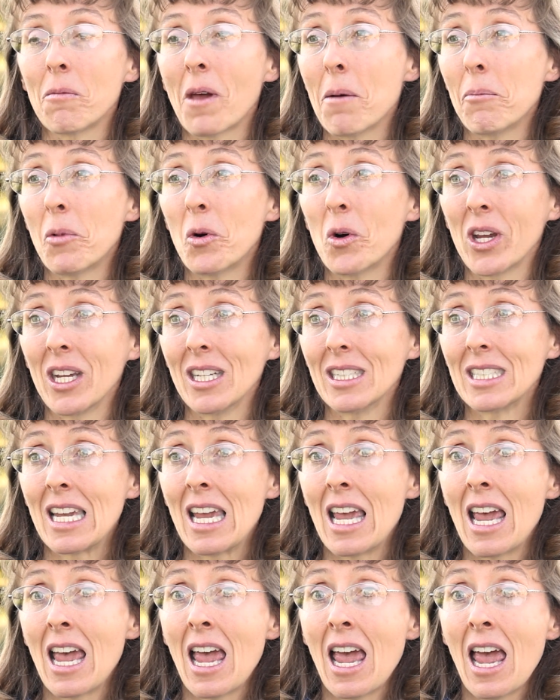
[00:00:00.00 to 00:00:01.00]
that point,
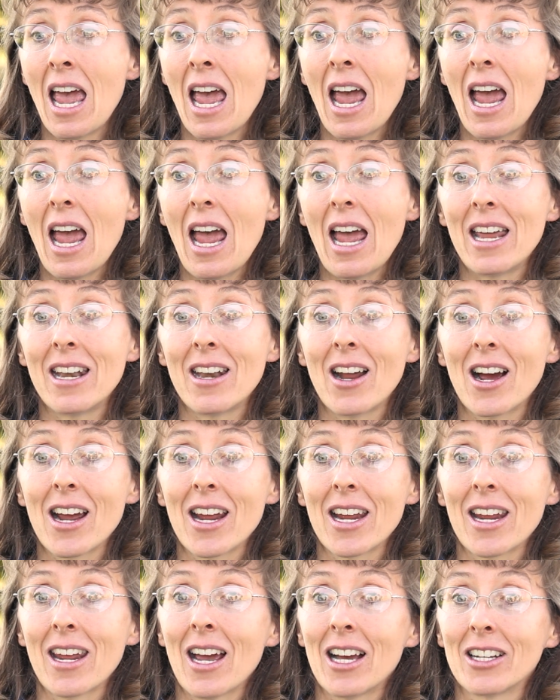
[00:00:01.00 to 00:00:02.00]
and
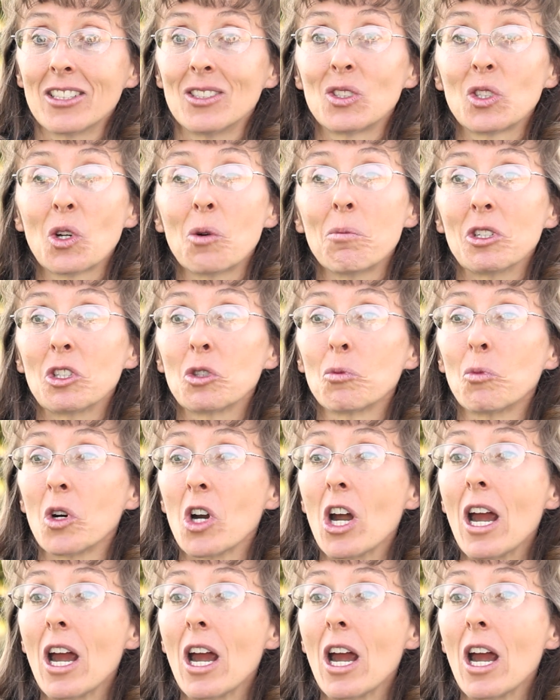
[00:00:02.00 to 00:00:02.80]
I had so much more